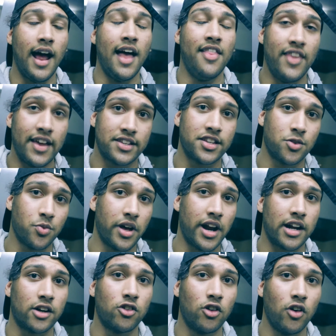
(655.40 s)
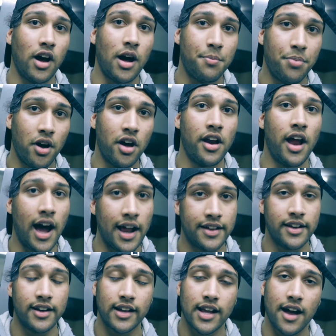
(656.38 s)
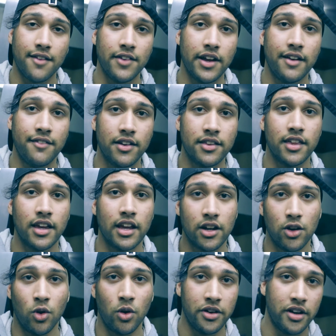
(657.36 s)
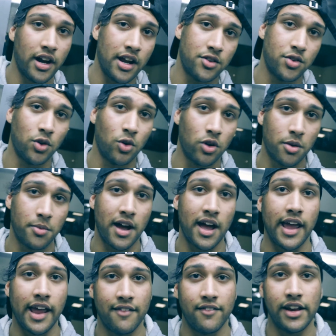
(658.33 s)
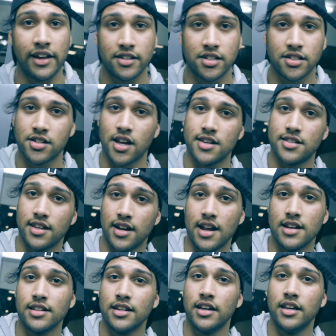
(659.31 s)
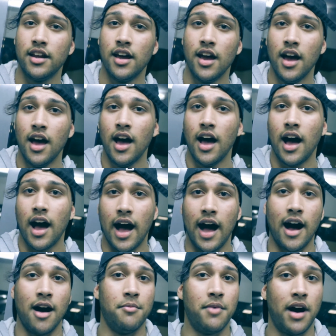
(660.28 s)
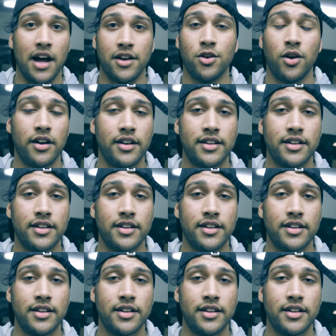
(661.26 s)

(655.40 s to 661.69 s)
and that's just what I grew up on. I didn't cover everything, nor did I talk about every exercise that I did. I do